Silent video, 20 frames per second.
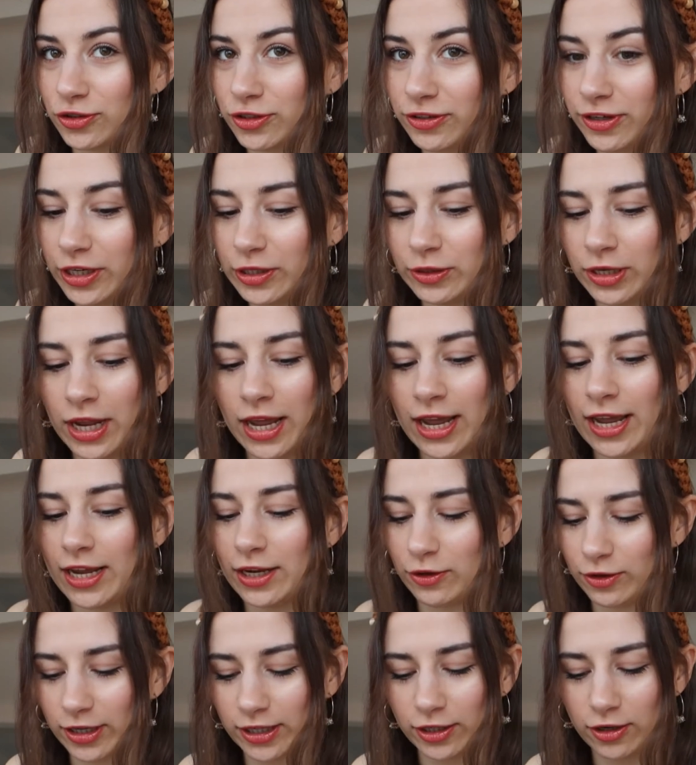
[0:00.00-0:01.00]
uriel
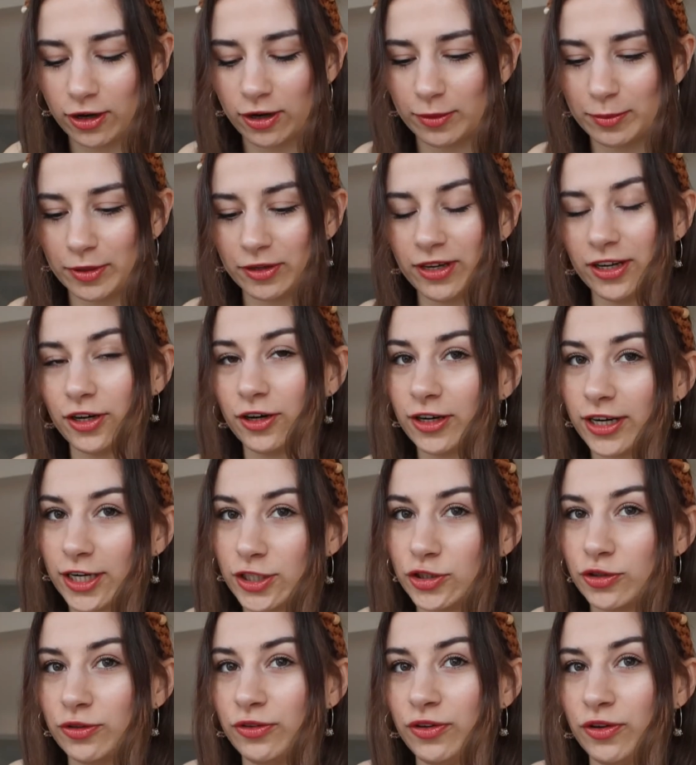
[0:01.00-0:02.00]
you can call upon that
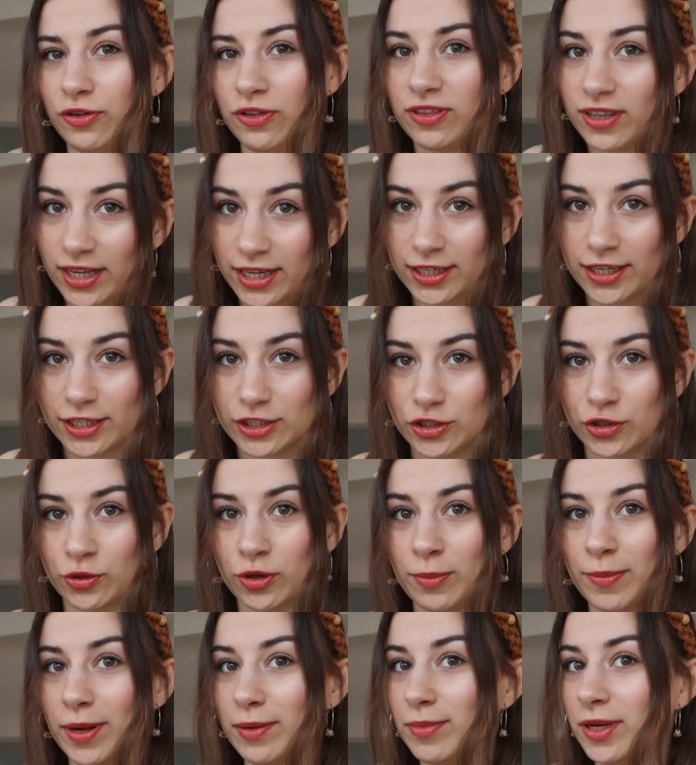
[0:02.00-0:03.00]
archangel if you think that you
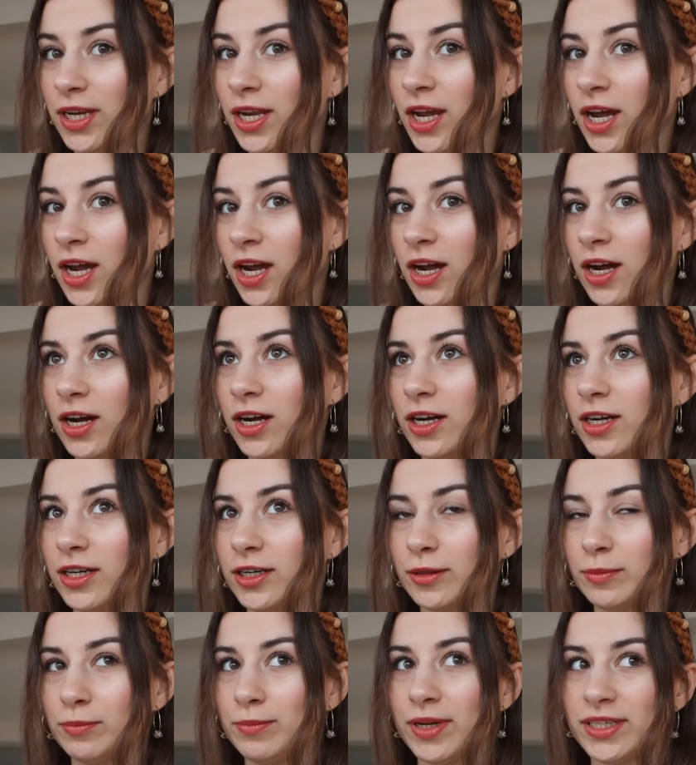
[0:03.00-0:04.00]
are maybe
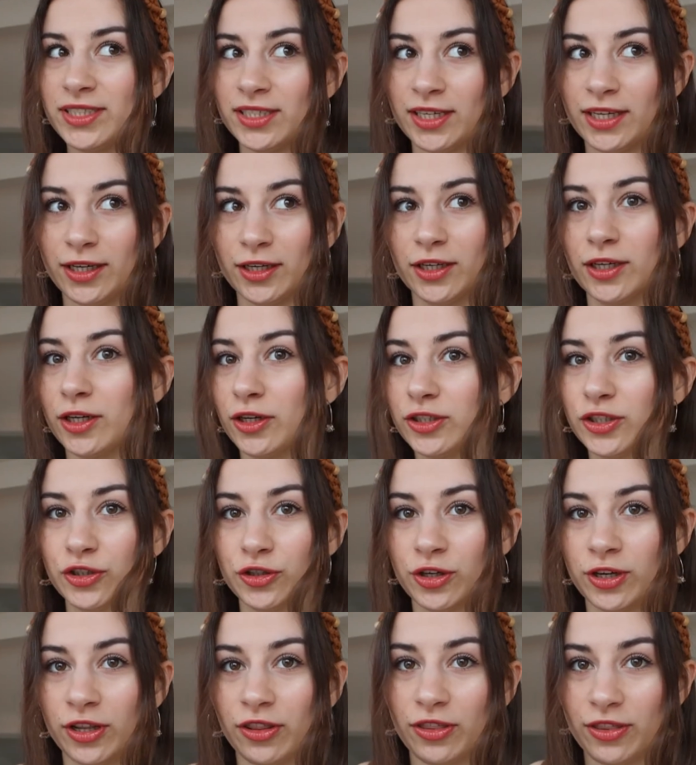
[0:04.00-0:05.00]
uh, missing a
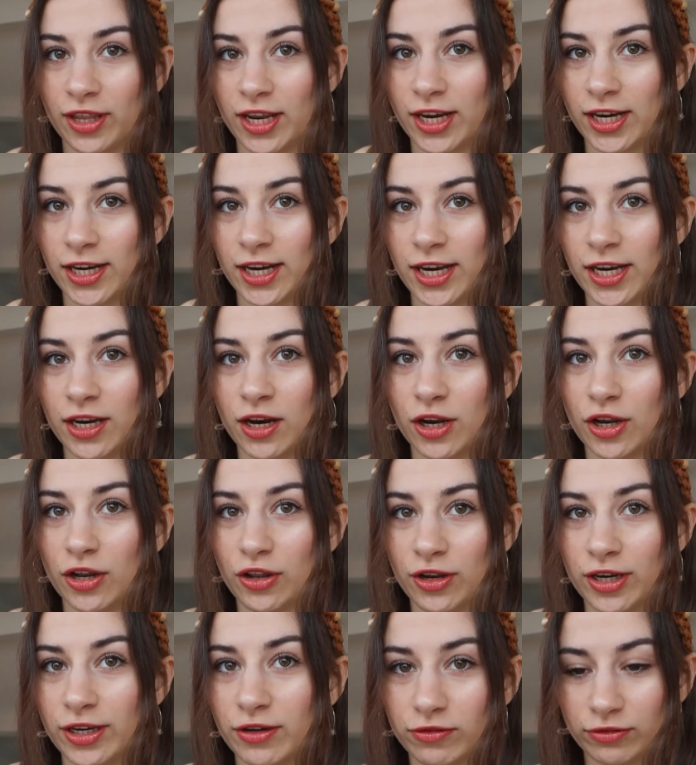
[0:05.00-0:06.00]
certain thing in
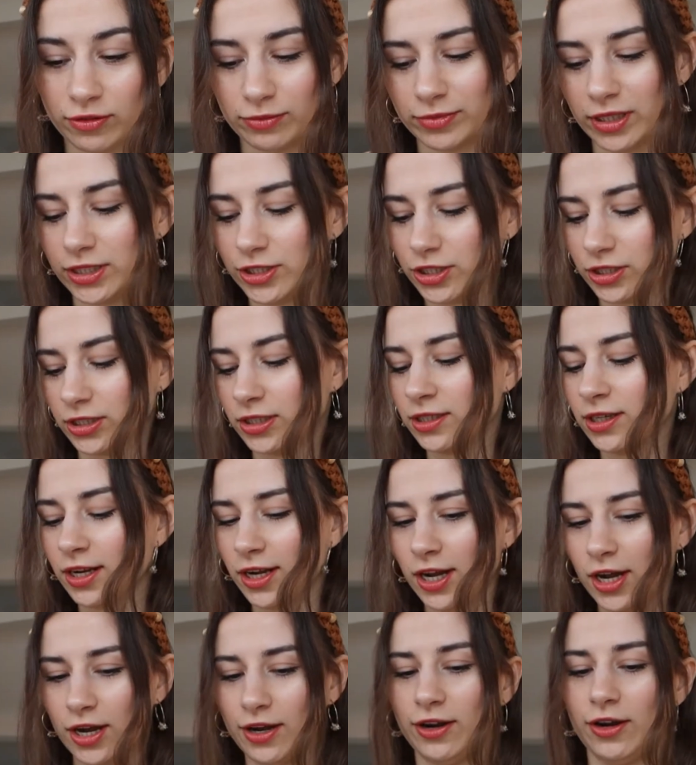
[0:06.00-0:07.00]
the information
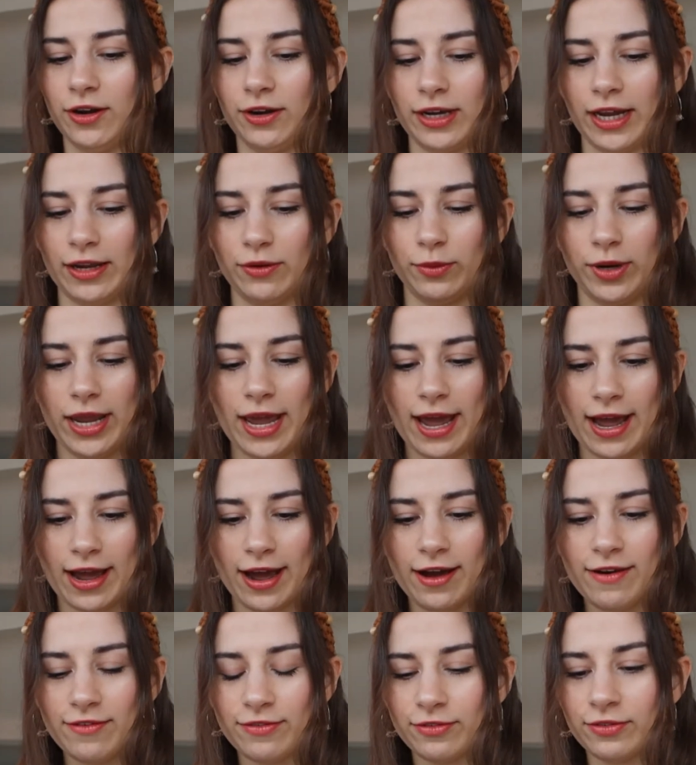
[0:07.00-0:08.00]
okay we
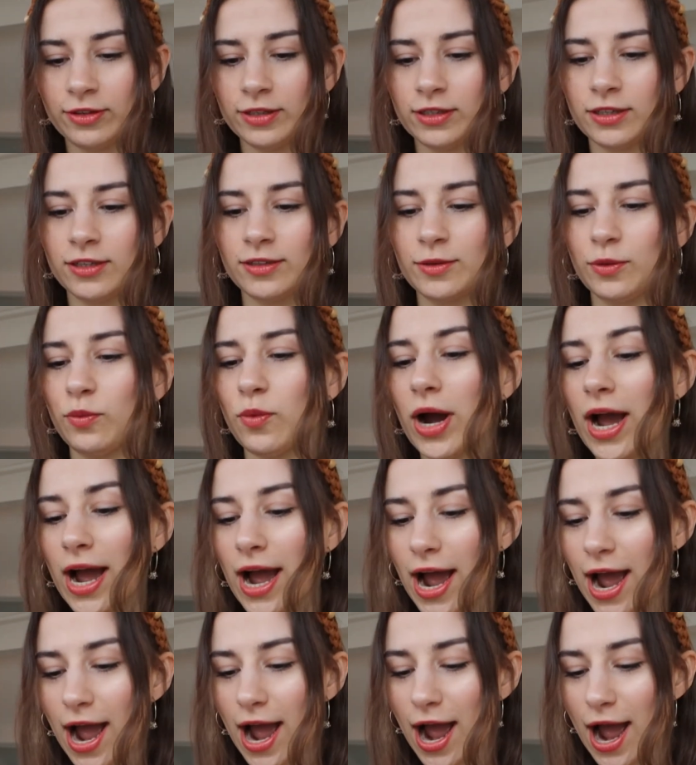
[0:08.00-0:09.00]
have
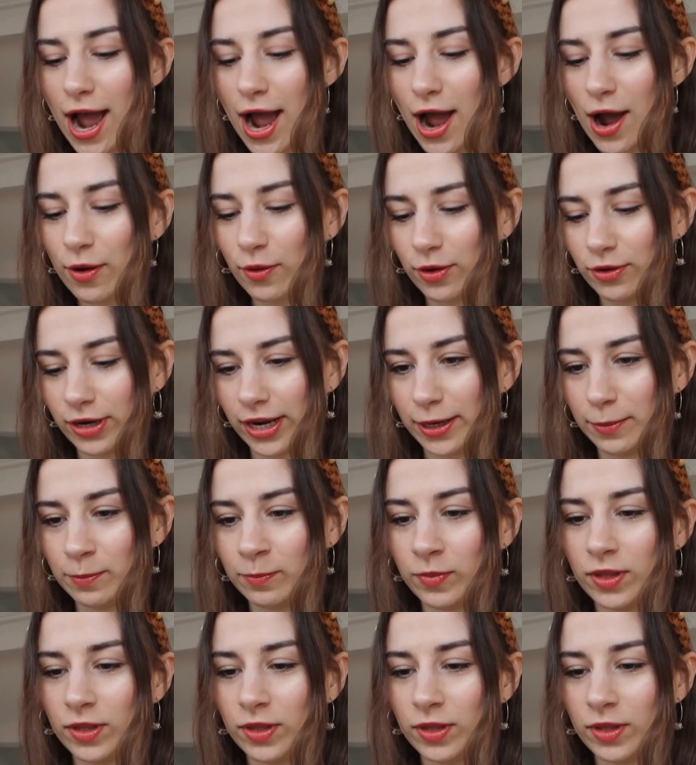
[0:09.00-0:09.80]
wow okay